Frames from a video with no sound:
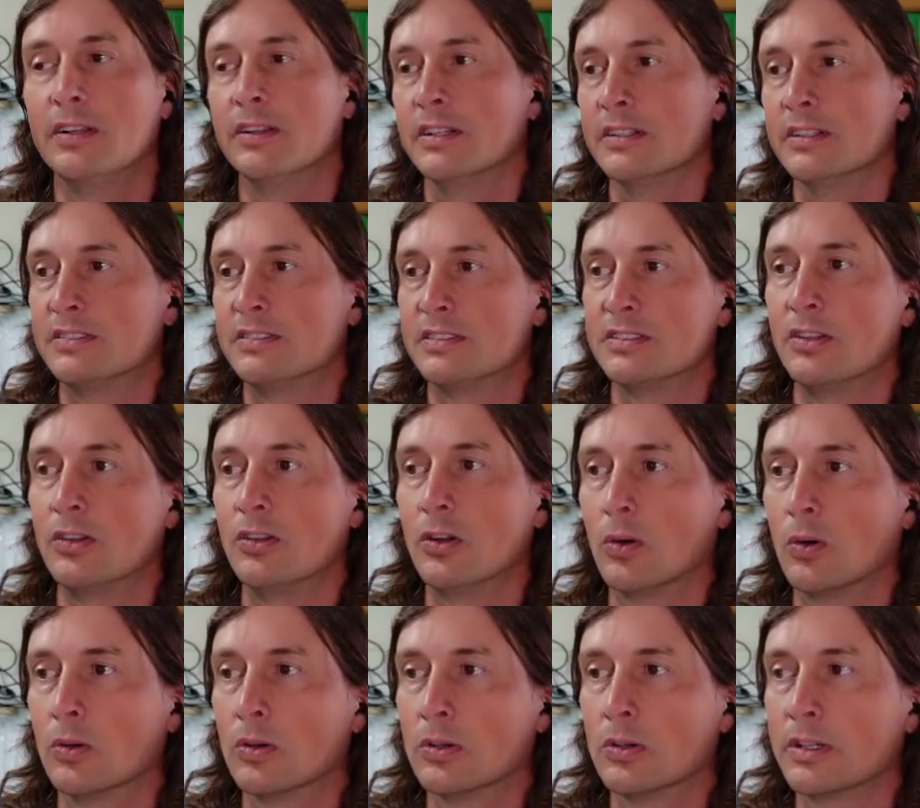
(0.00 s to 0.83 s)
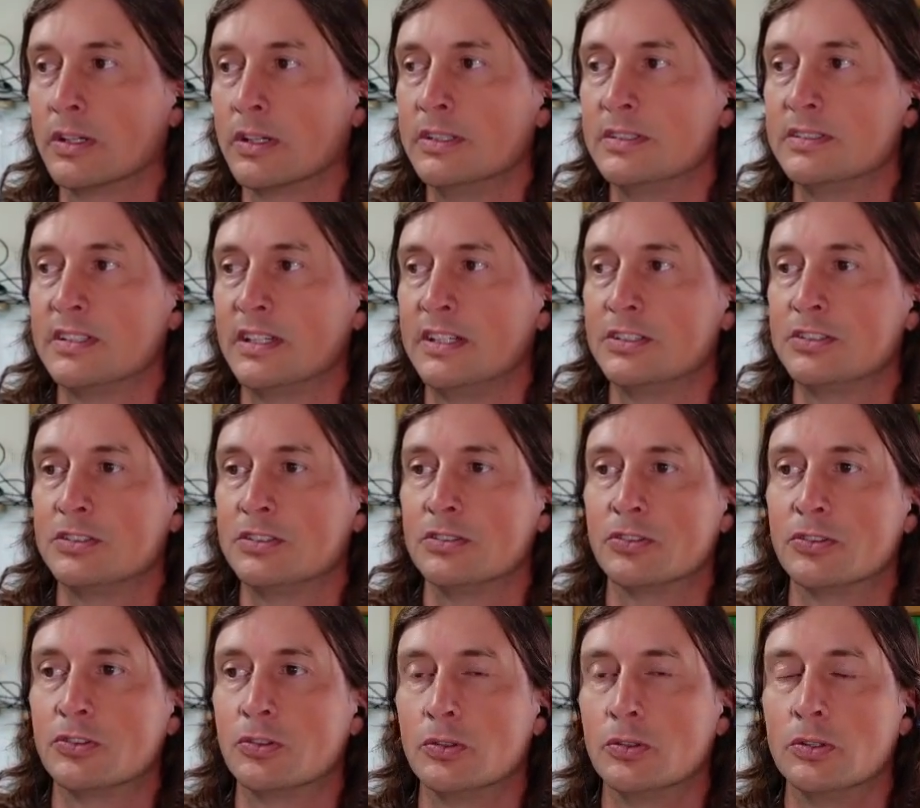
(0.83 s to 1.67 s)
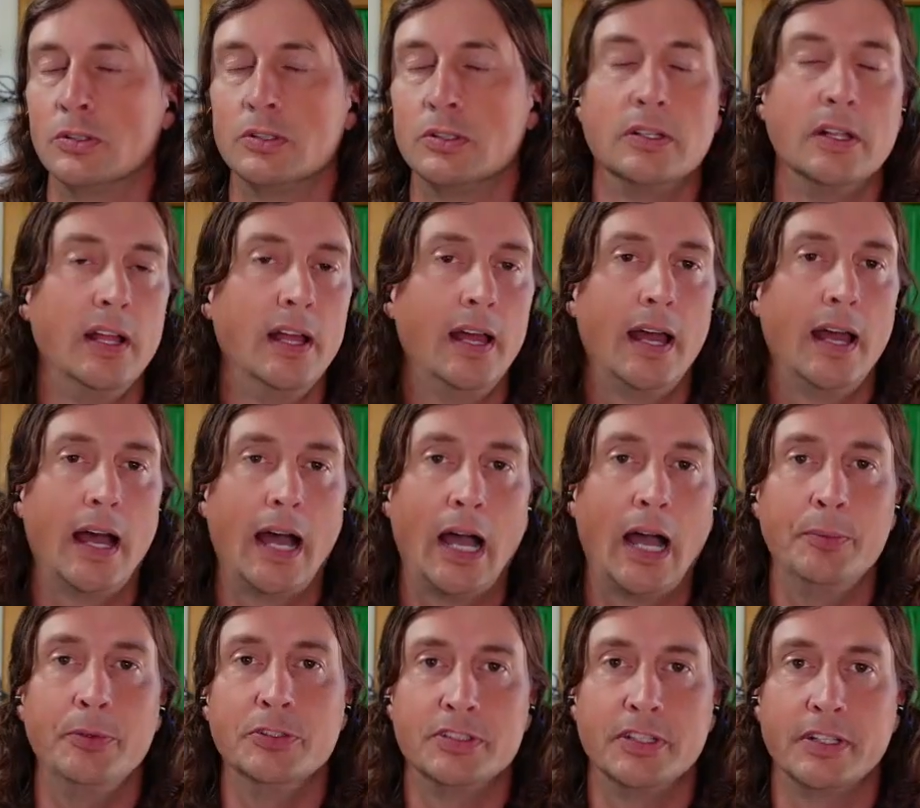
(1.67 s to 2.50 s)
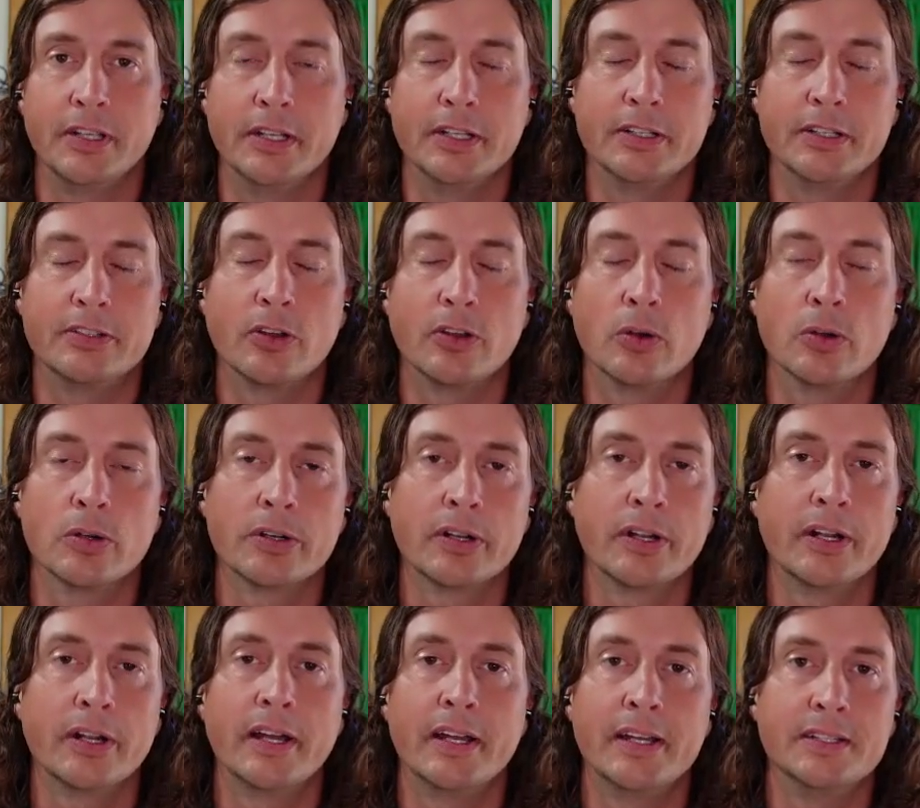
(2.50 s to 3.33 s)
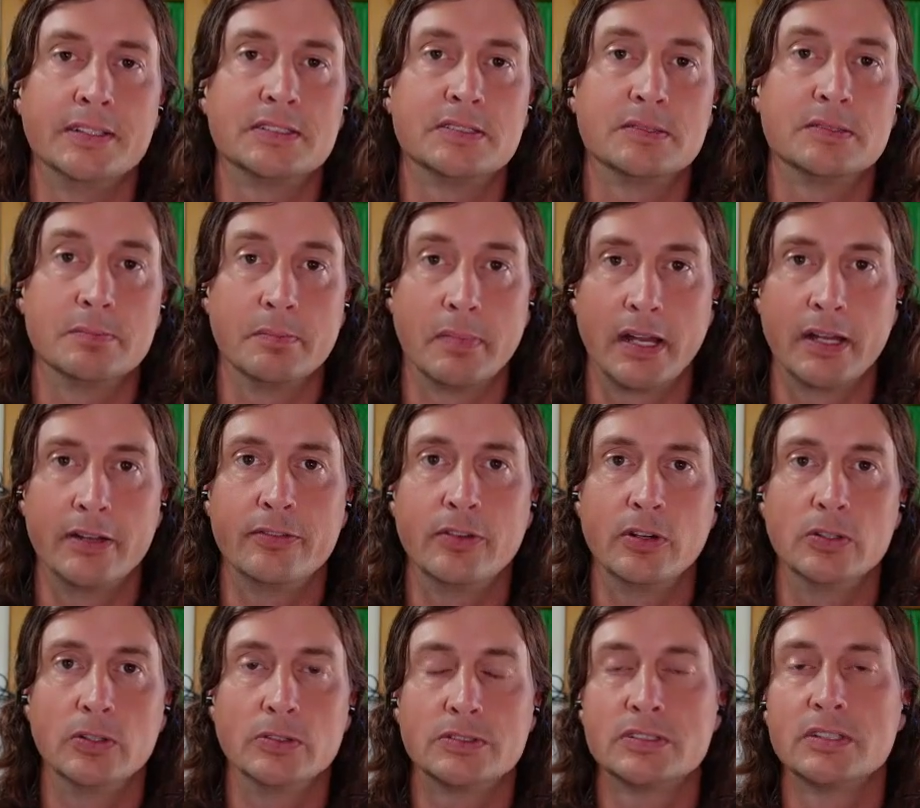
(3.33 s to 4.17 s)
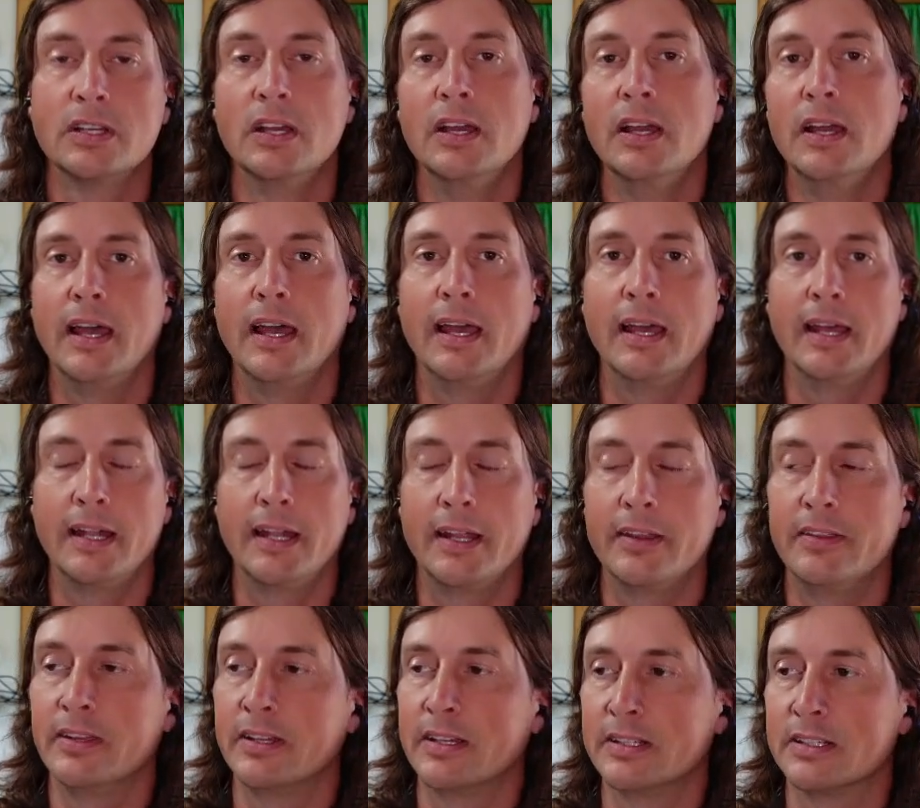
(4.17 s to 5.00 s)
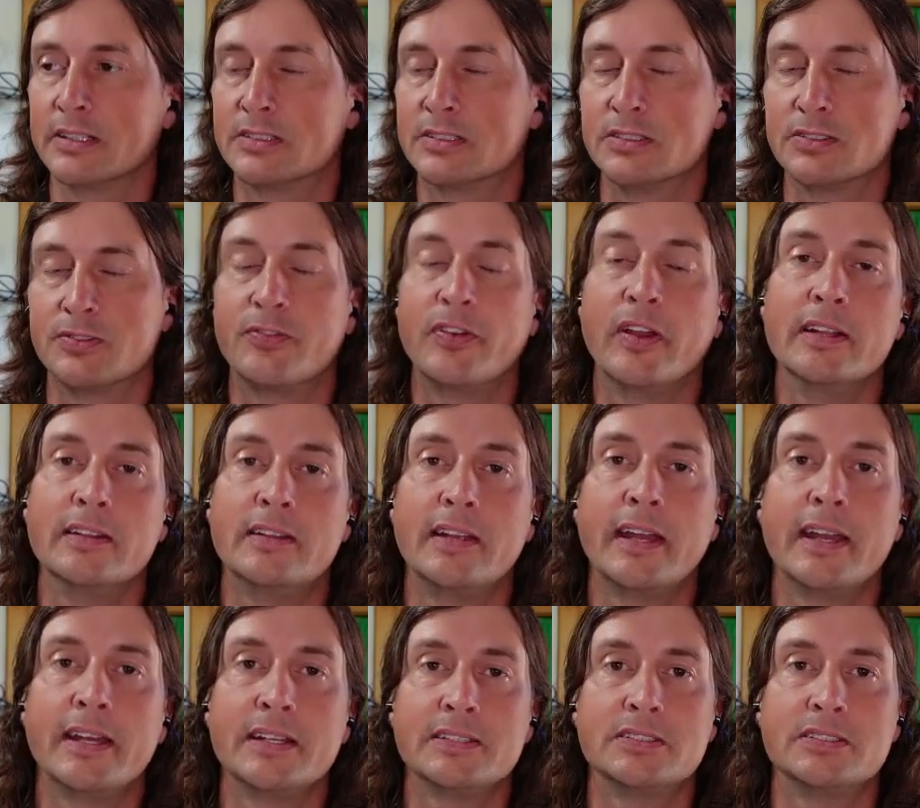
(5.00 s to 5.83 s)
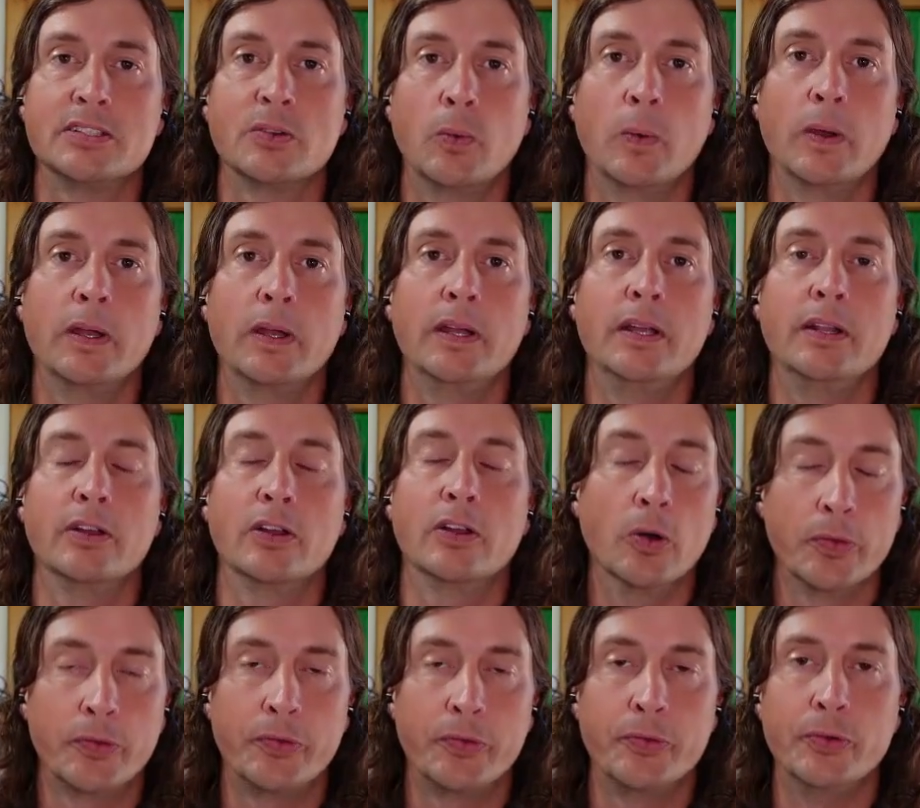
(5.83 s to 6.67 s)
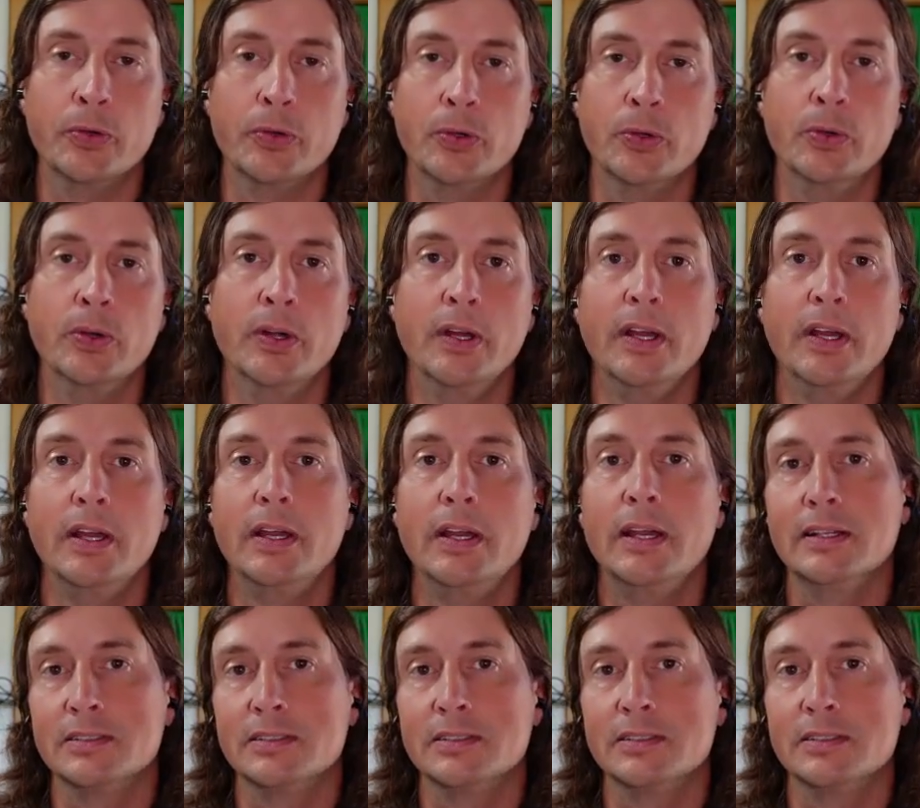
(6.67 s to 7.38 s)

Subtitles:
This is an organizational tool. I'm using it to organize my votes, and I think it's a fantastic way to go through